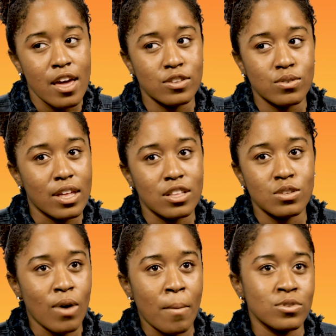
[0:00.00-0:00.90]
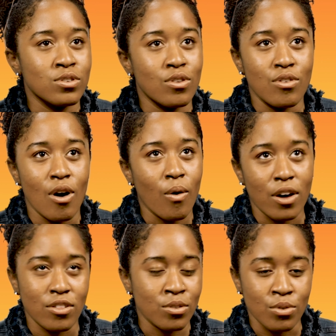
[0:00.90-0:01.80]
and so that this will happen to no
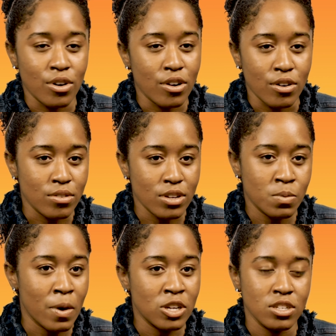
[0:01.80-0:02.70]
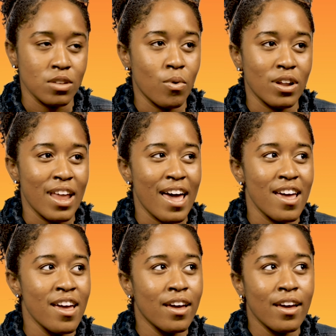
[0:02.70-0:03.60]
other little girl, especially one that
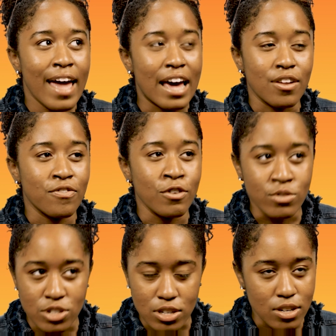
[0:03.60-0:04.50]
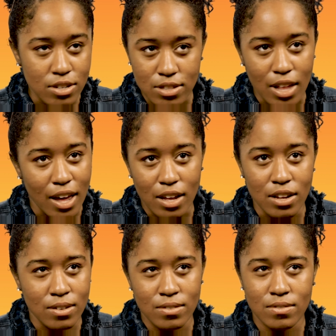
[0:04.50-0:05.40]
had a future. Like,
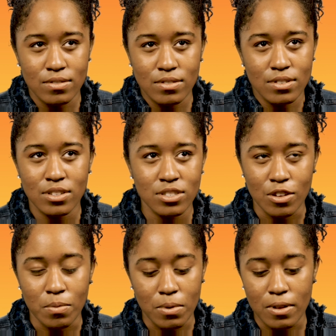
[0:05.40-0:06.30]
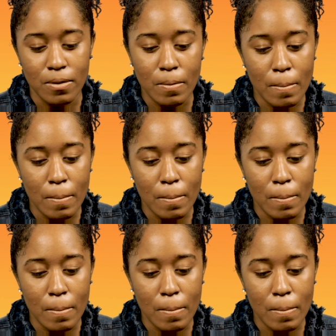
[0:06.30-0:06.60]
stupid.